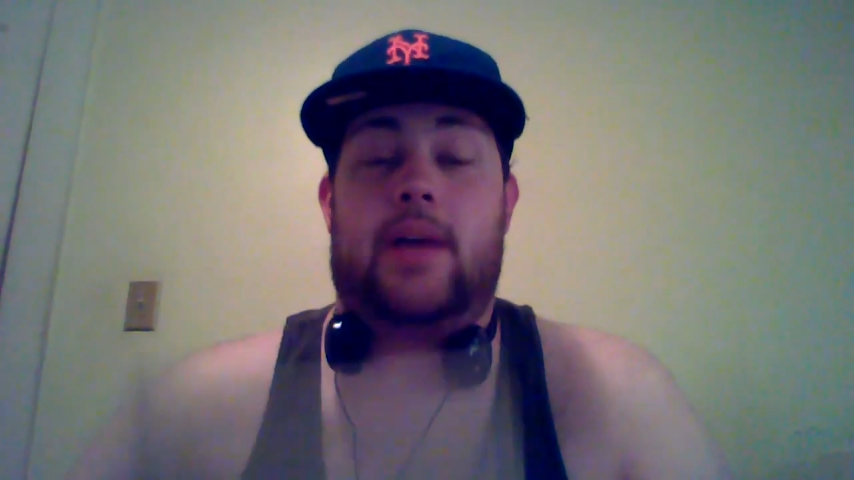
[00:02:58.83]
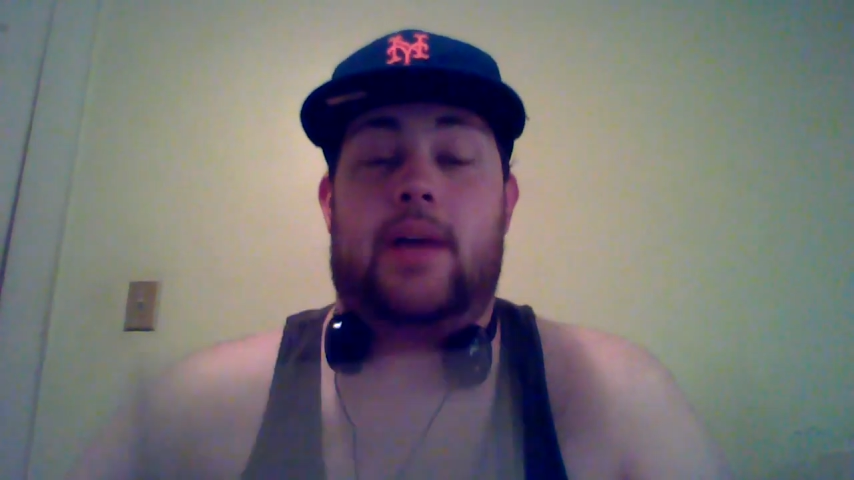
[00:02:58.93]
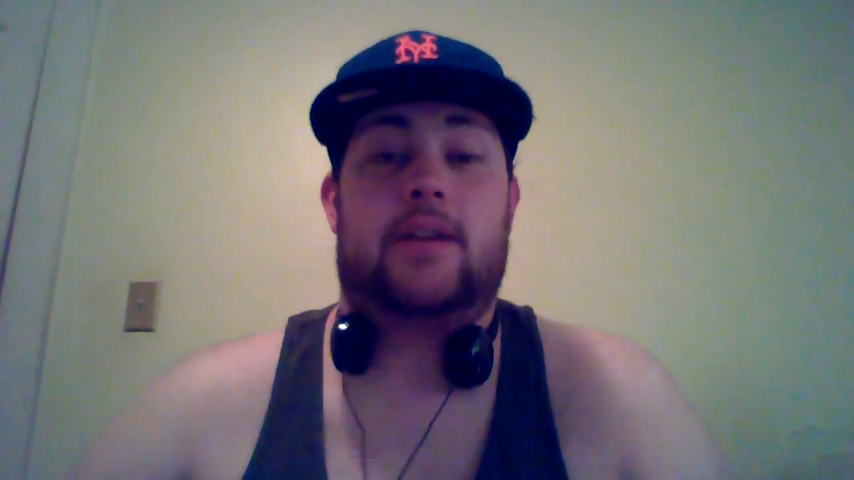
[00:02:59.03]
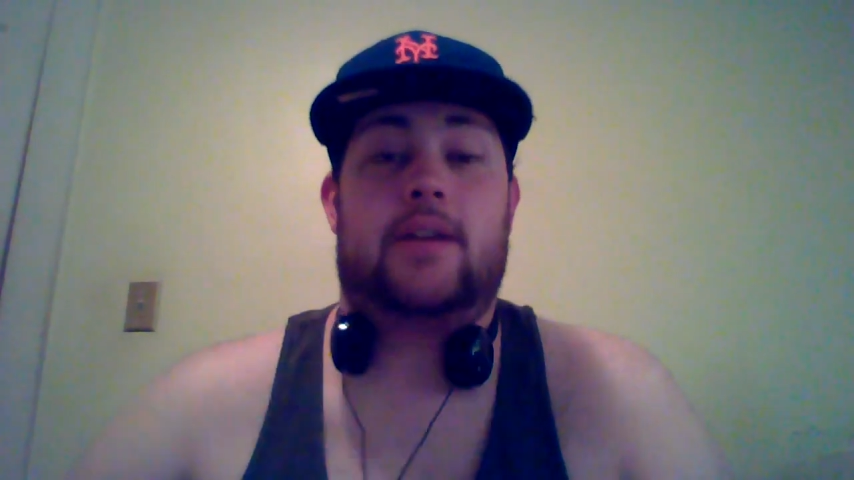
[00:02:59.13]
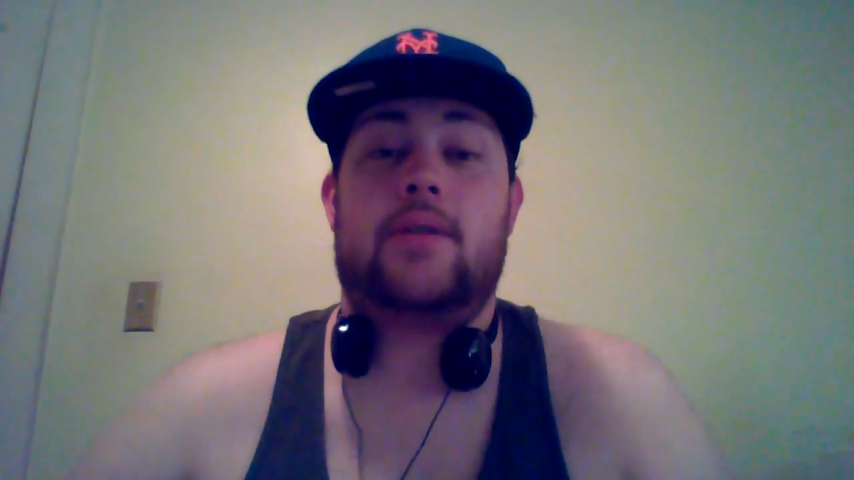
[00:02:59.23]

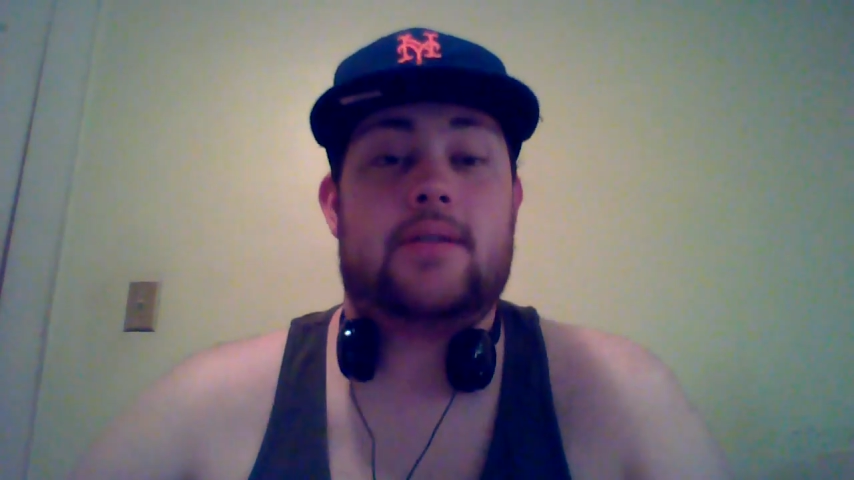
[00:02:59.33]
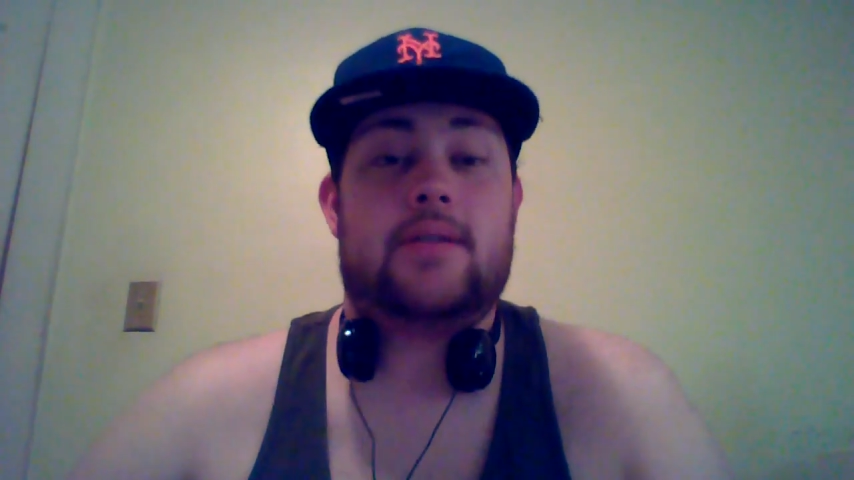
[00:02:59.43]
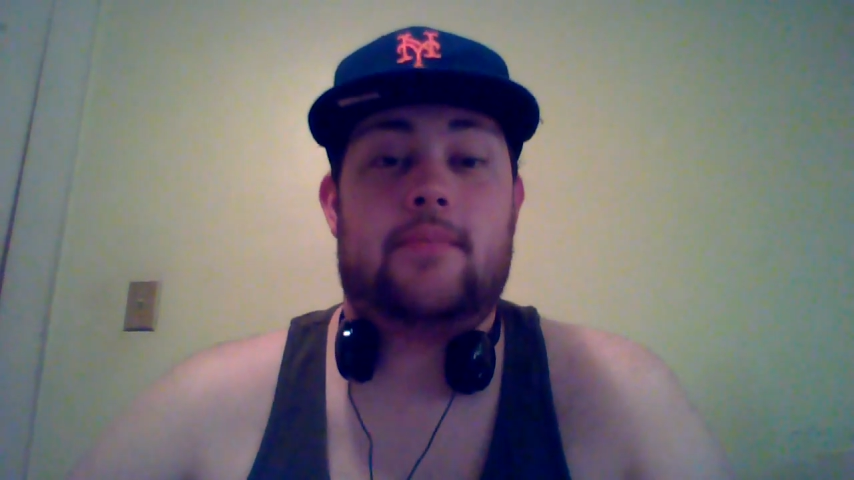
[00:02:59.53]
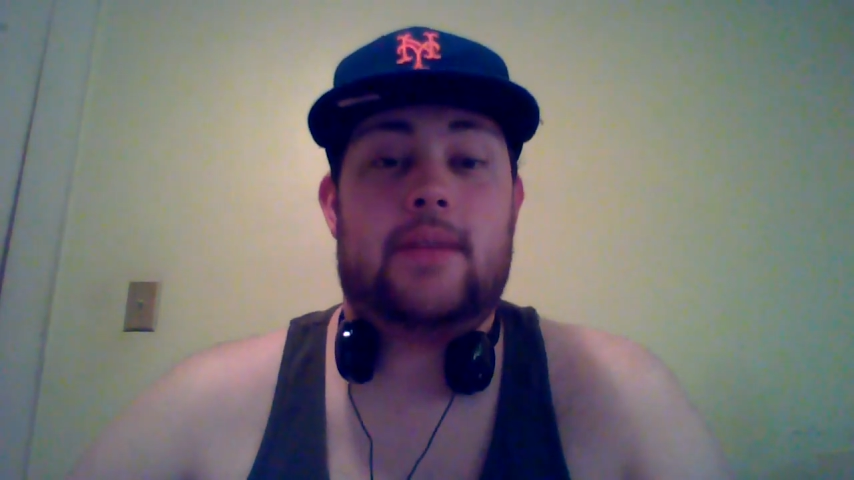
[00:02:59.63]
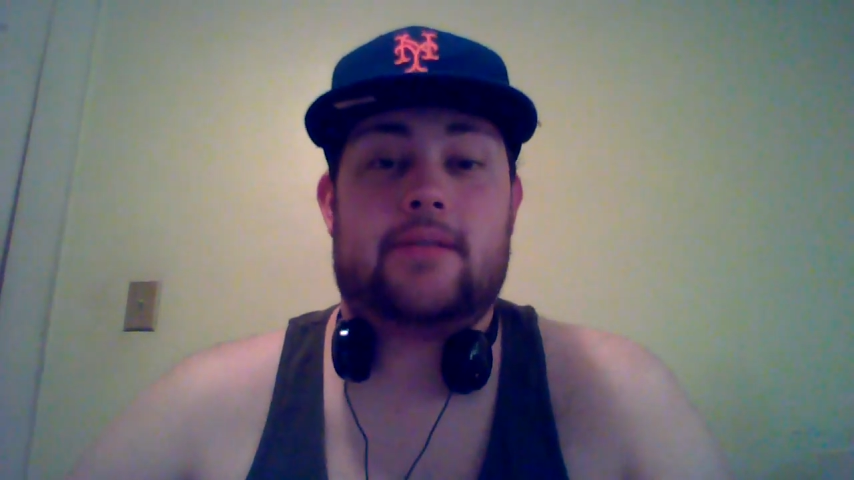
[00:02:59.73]
mandatory in
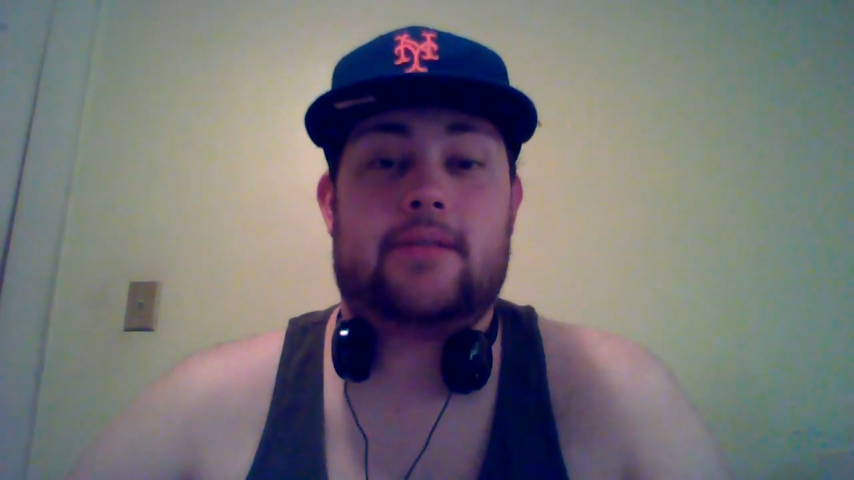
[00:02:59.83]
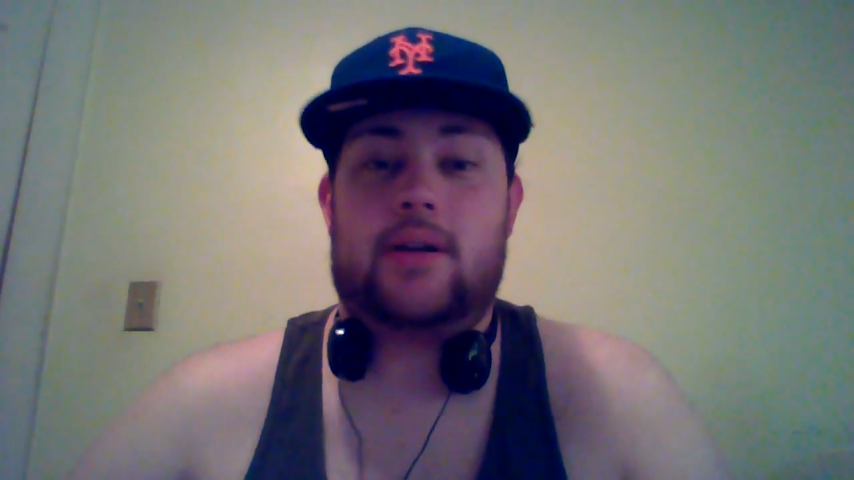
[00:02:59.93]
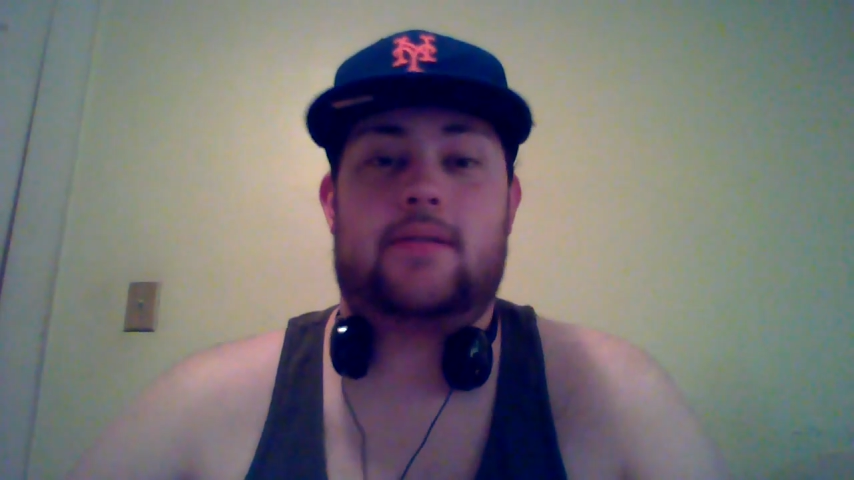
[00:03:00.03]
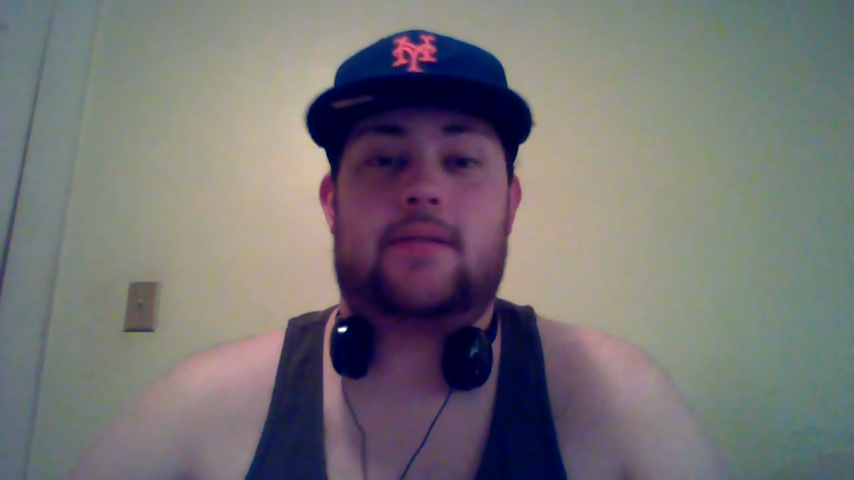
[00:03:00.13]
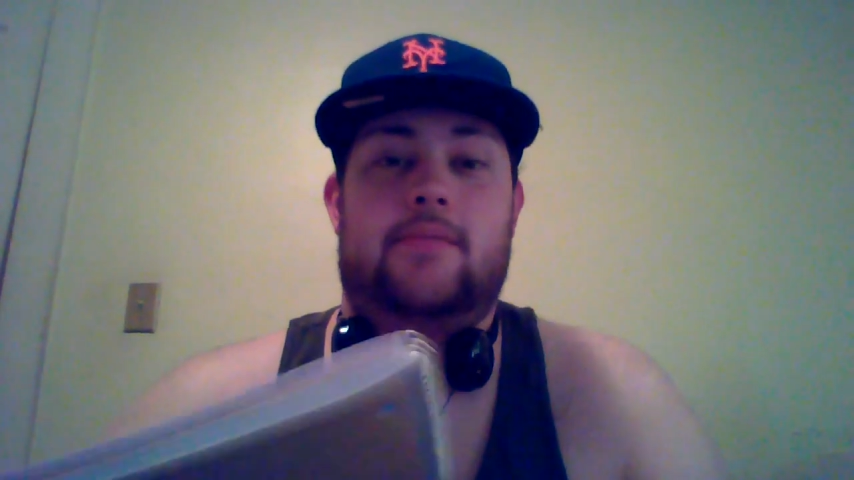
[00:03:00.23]
some decks
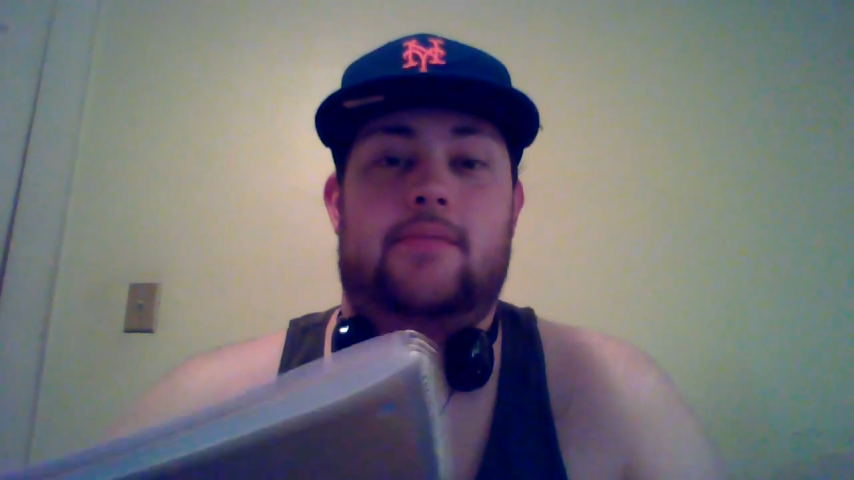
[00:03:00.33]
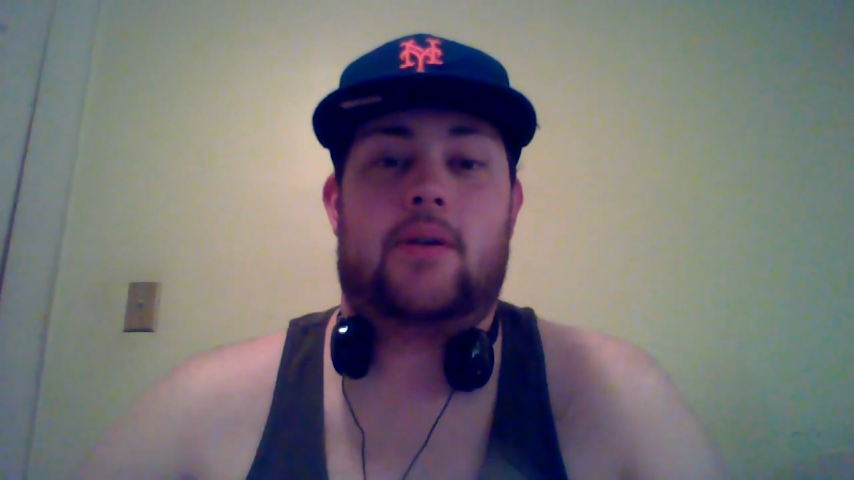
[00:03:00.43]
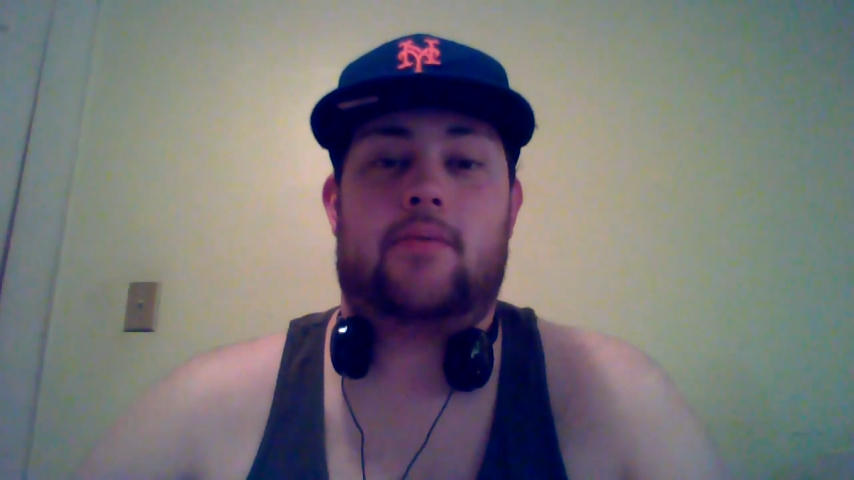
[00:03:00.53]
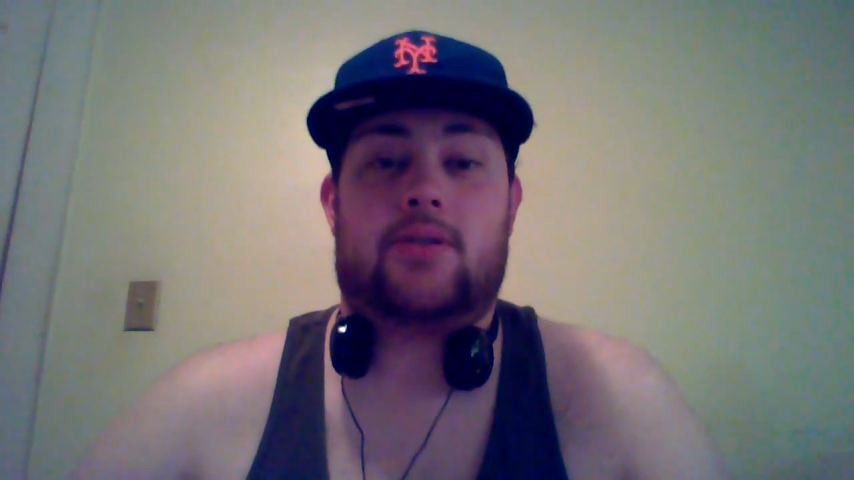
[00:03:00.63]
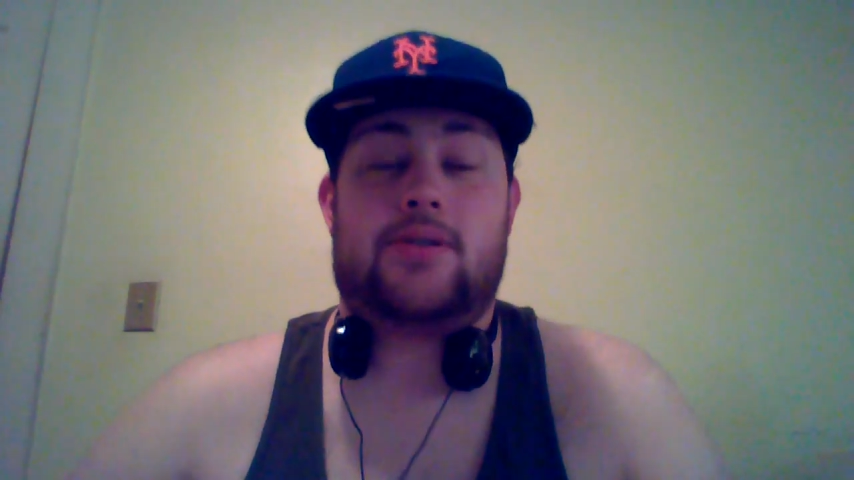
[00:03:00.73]
because
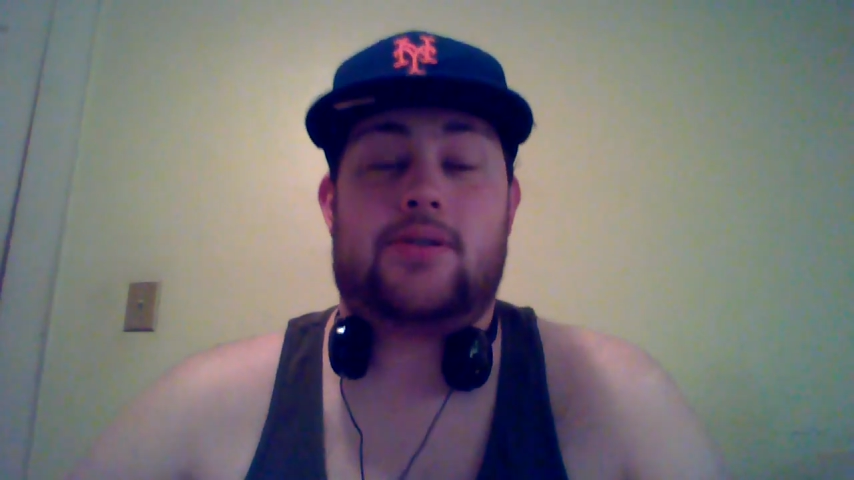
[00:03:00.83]
Spellbooks are